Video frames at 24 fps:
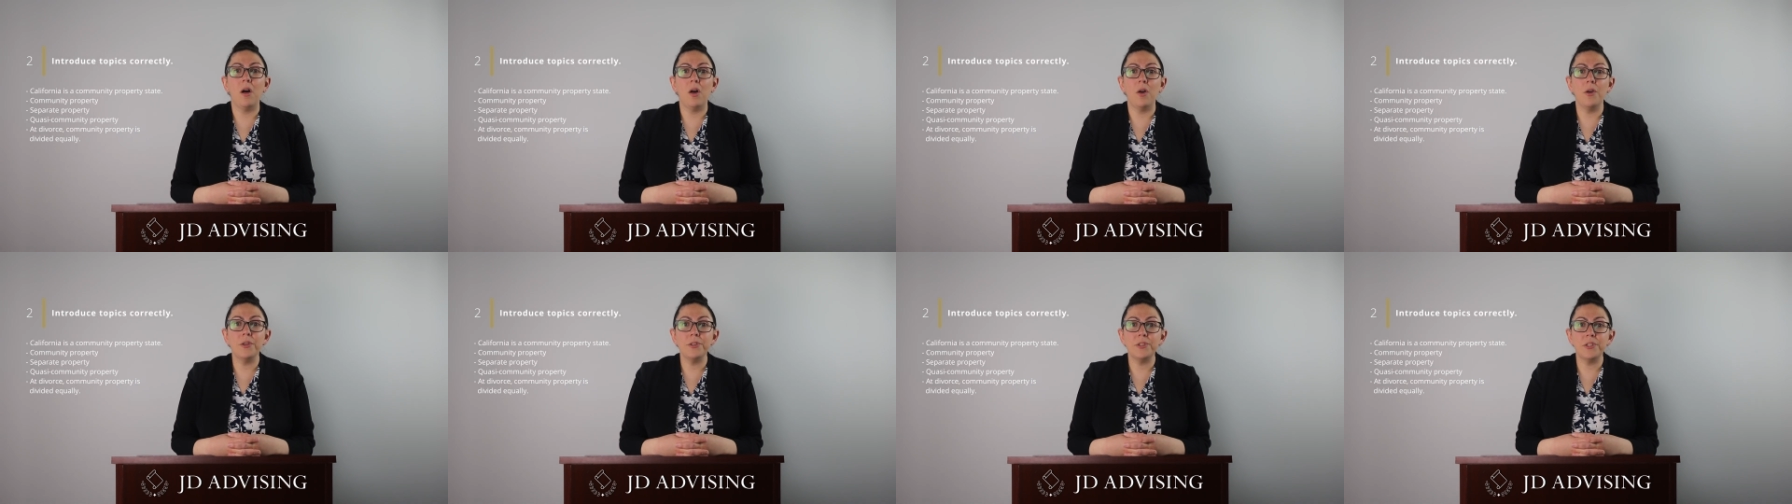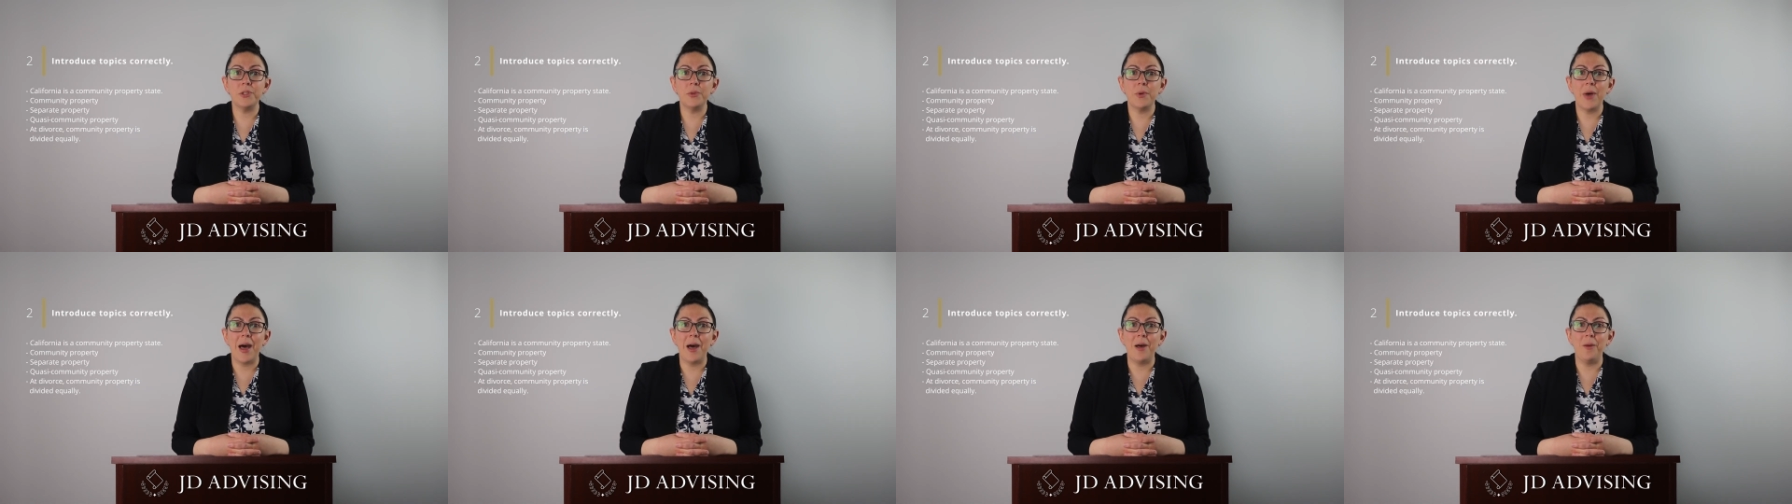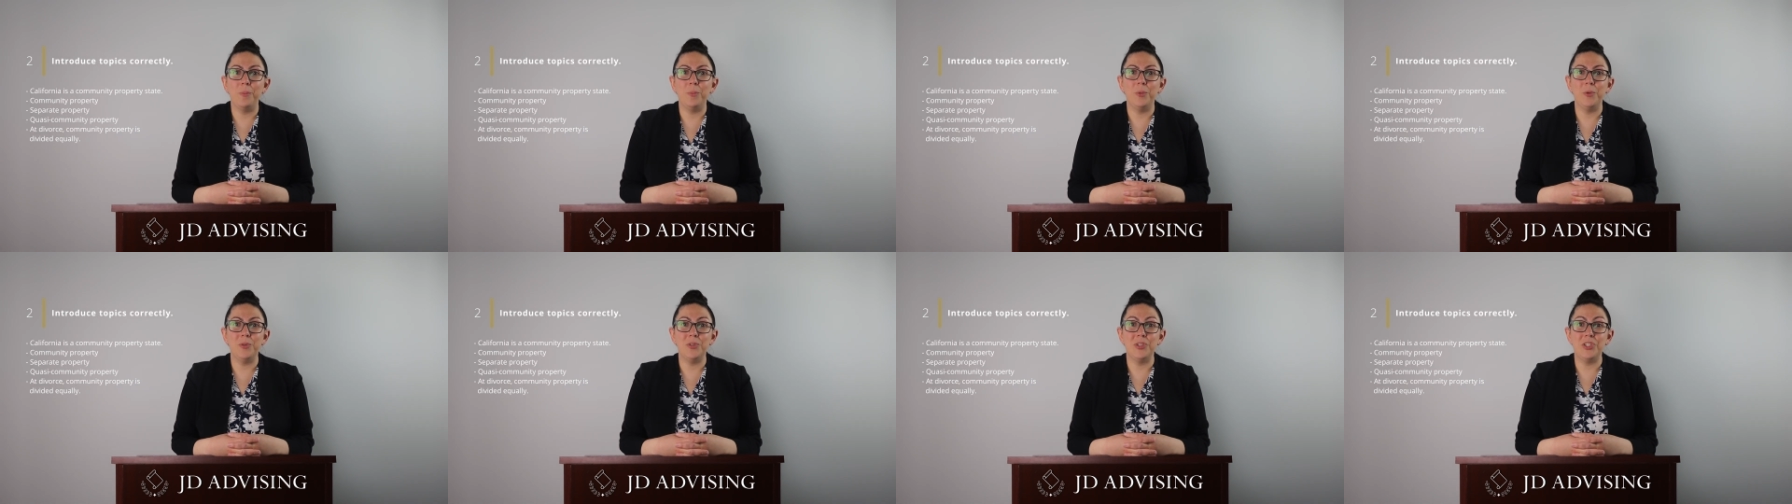also
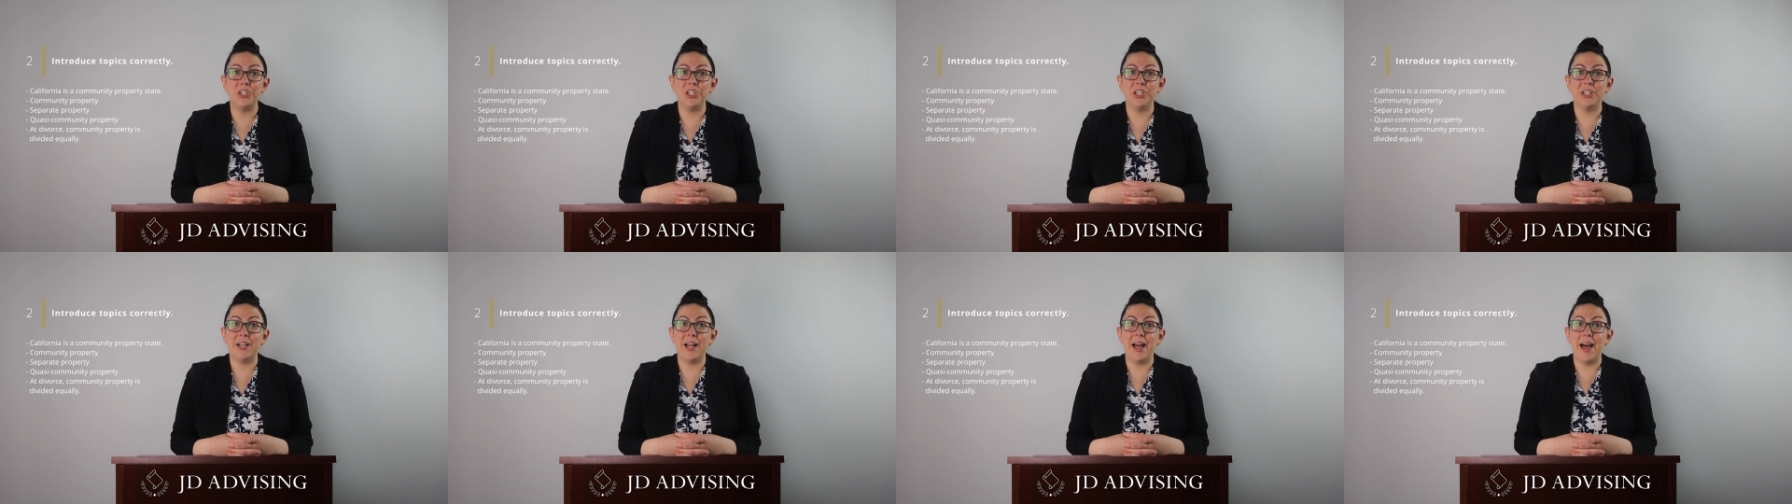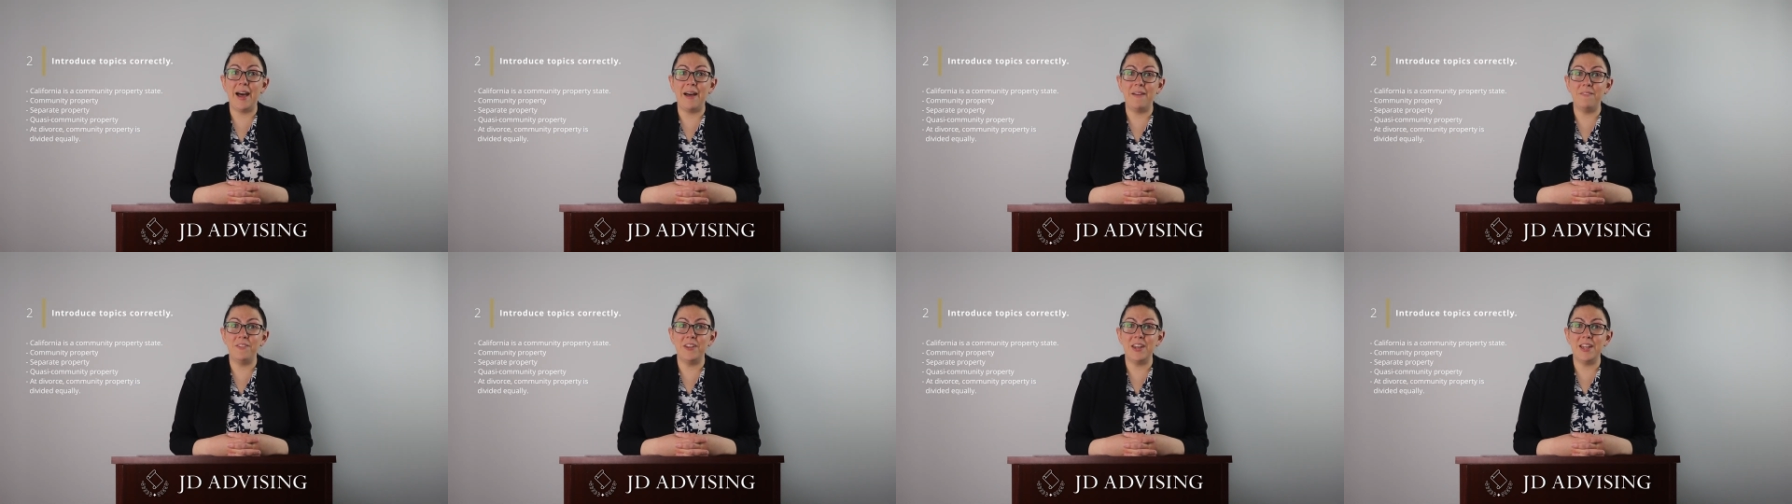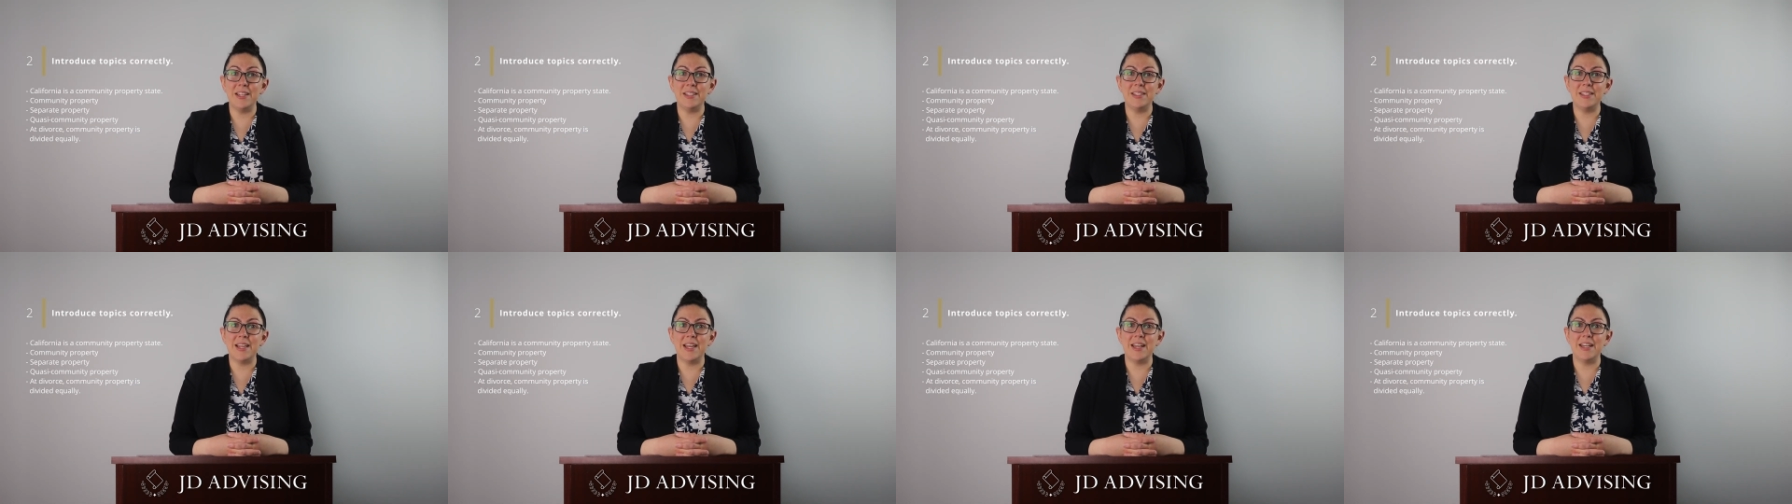help boost your
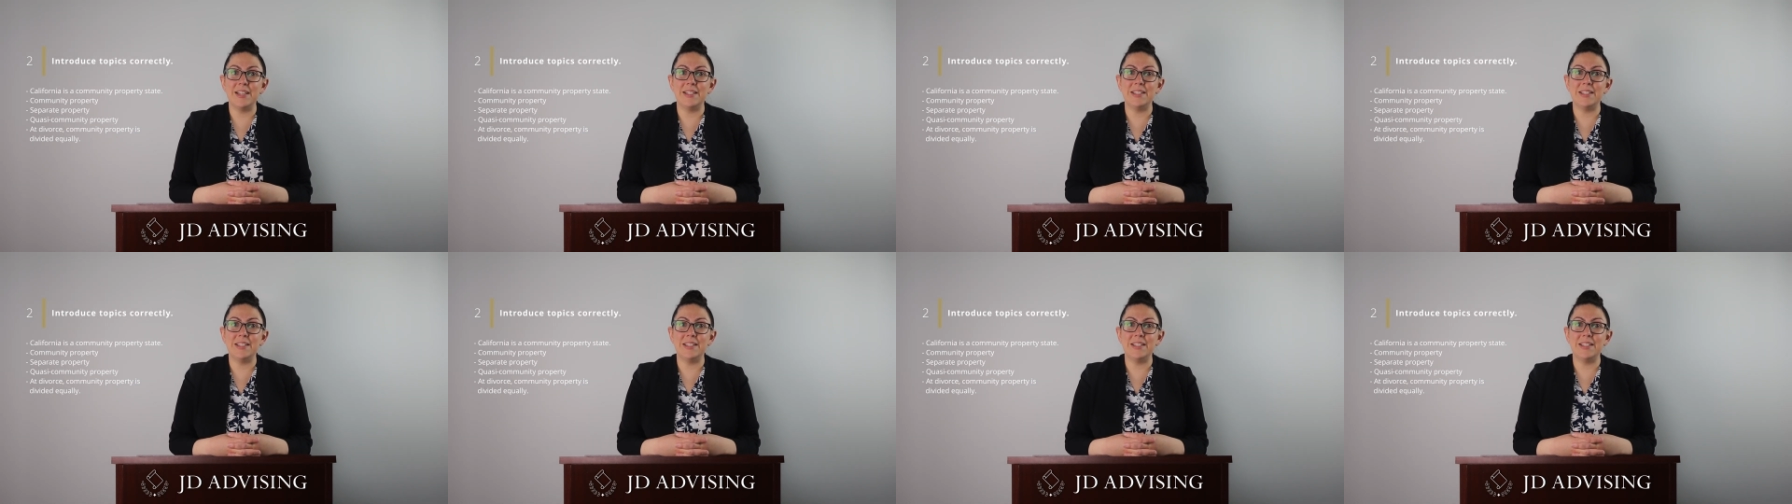confidence on